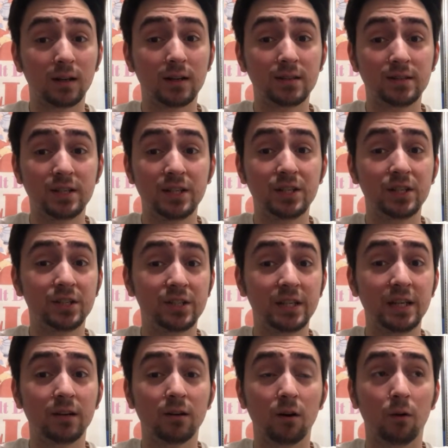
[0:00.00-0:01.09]
on
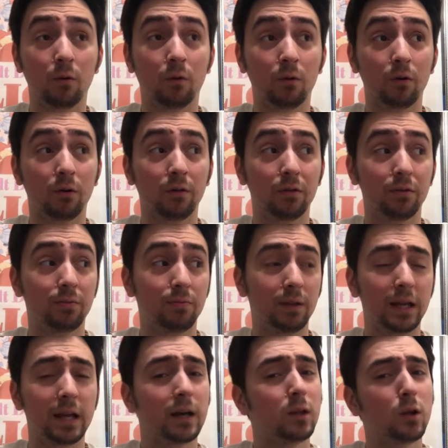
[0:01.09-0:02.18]
CGC or
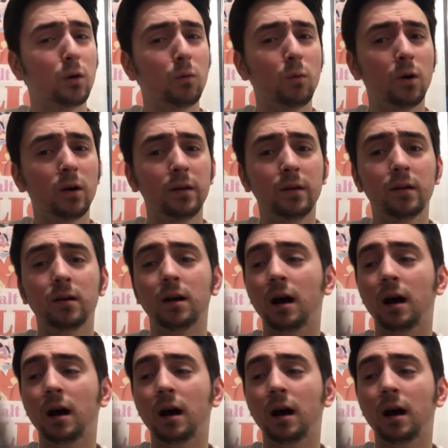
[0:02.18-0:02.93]
the yellow one.